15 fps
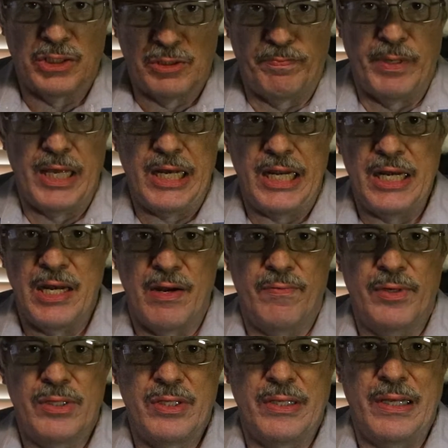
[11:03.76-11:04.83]
explaining
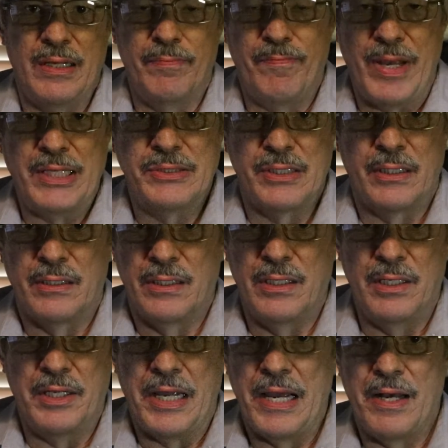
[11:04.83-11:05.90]
everything. Basically,
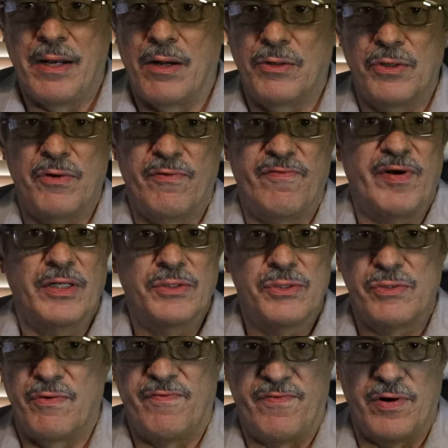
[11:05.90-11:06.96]
yeah, all your
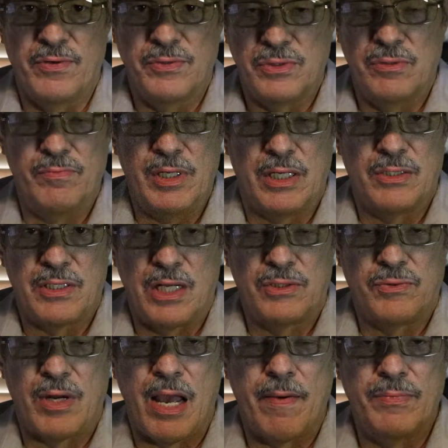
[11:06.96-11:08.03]
funds are frozen because
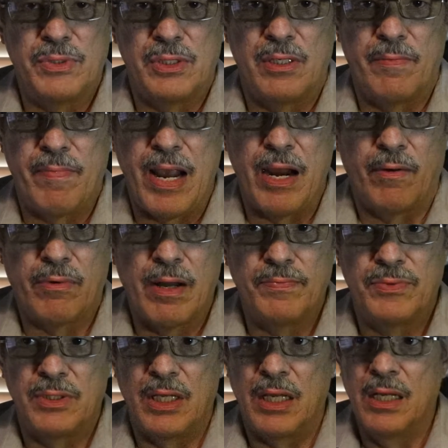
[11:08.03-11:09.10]
that's what happens in a
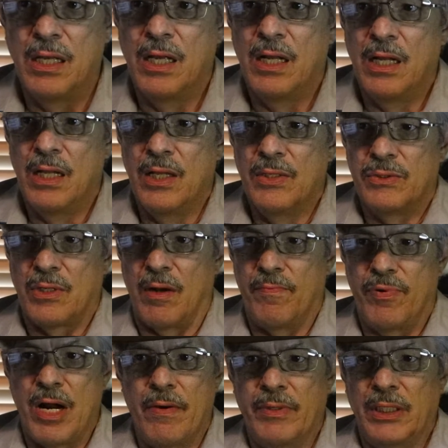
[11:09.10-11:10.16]
bankruptcy. So I'm
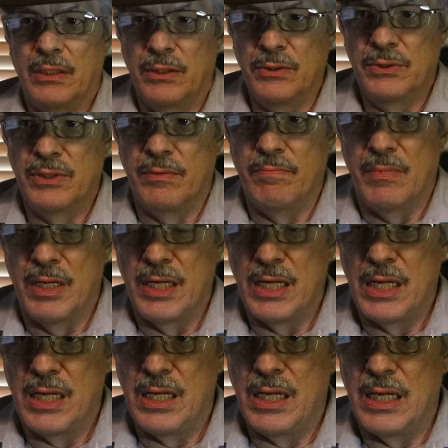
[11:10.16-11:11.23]
probably losing
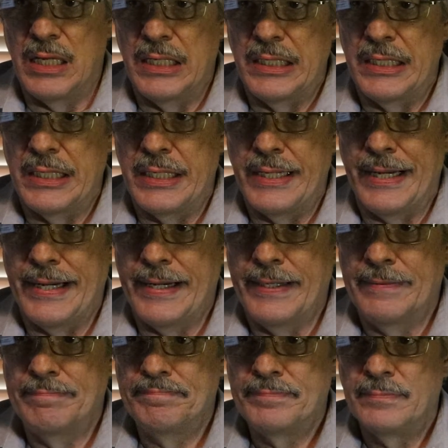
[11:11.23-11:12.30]
money in
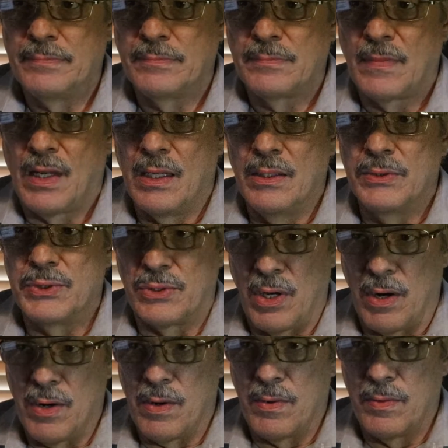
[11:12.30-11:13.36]
uh,
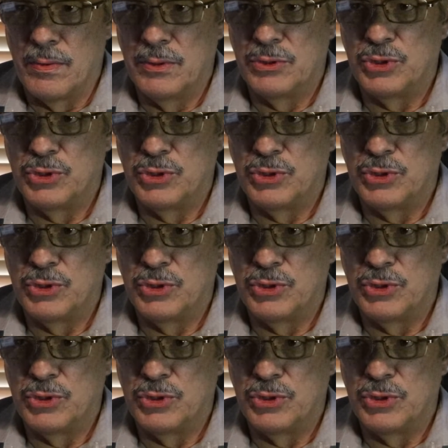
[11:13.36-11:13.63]
Star